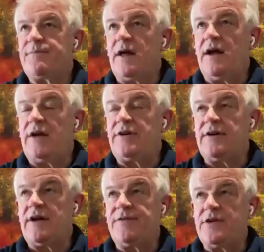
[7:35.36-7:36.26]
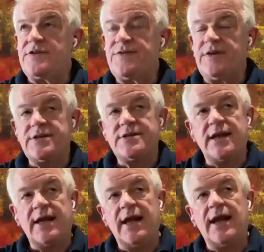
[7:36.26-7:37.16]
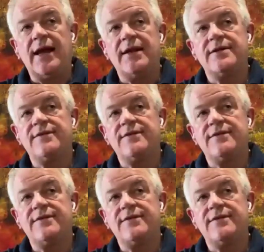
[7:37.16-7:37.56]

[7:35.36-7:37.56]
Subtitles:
I don't have those figures to hand.